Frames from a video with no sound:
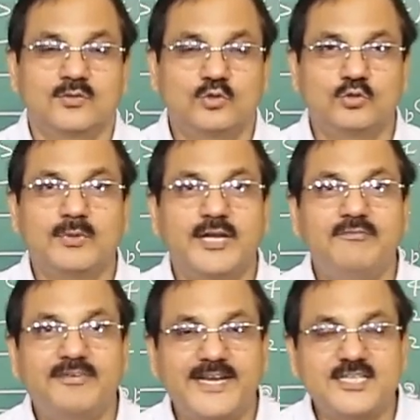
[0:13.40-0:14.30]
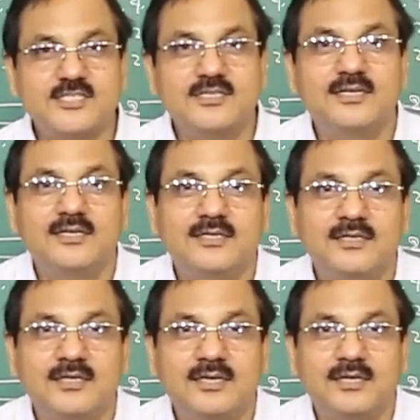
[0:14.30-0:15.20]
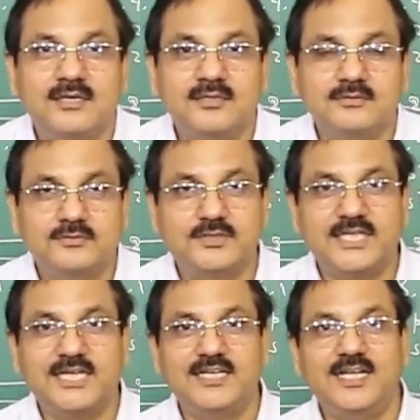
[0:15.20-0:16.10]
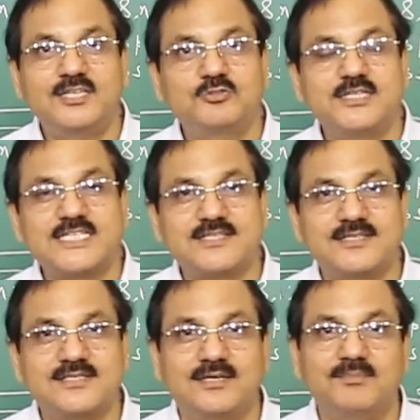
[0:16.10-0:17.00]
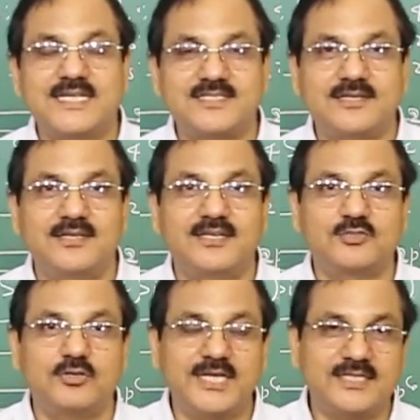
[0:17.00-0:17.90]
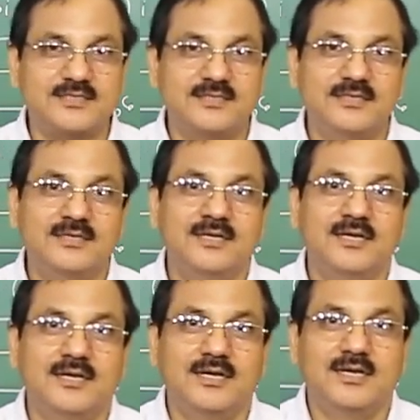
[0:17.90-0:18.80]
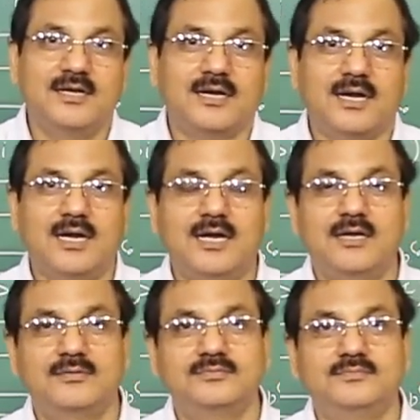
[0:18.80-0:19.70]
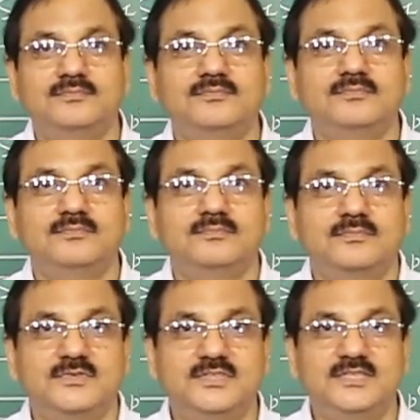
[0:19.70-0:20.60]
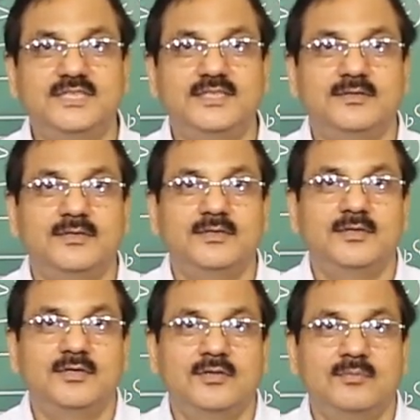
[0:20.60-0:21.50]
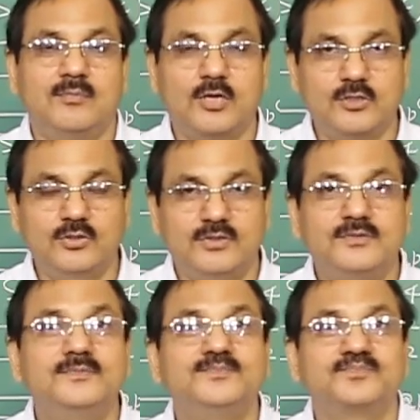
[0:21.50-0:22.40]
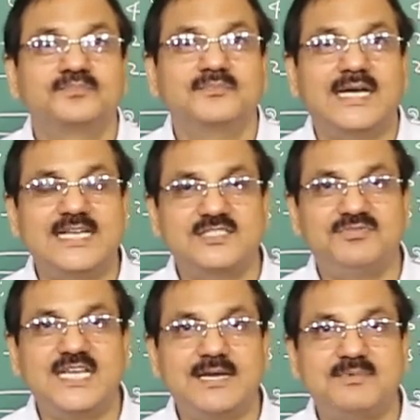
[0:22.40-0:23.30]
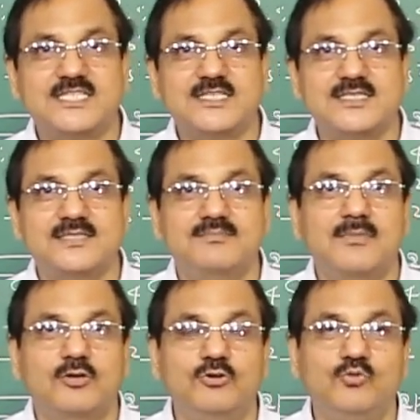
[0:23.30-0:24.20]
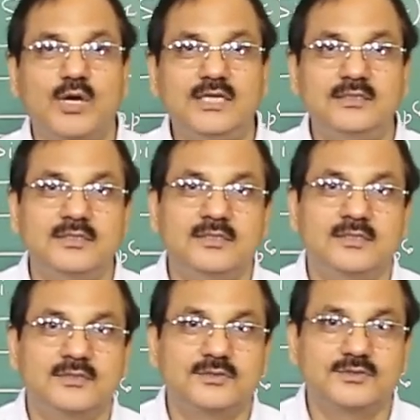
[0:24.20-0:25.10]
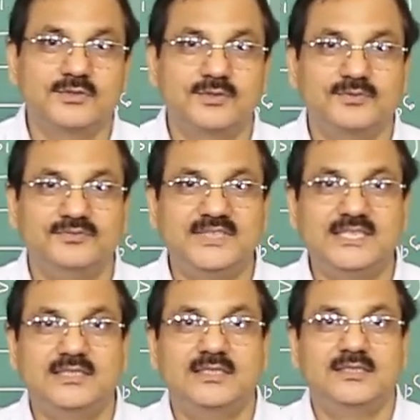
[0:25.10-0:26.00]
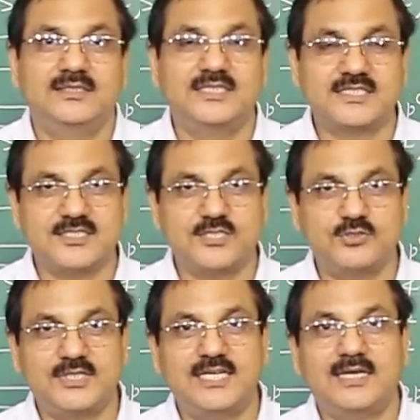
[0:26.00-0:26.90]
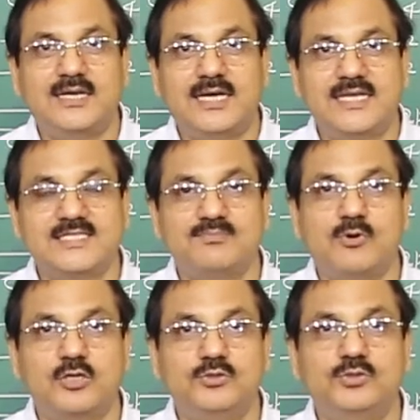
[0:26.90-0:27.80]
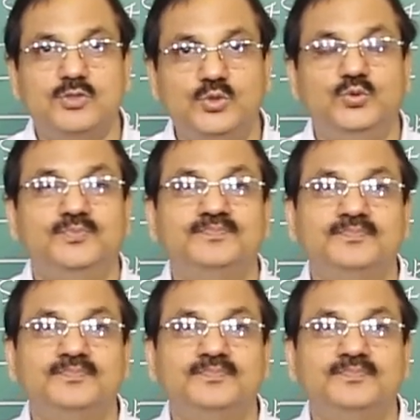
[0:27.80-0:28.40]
Good morning friends. Today I like to discuss the basic electronics. The module, as we have discussed module 1, so we discuss today as module 2.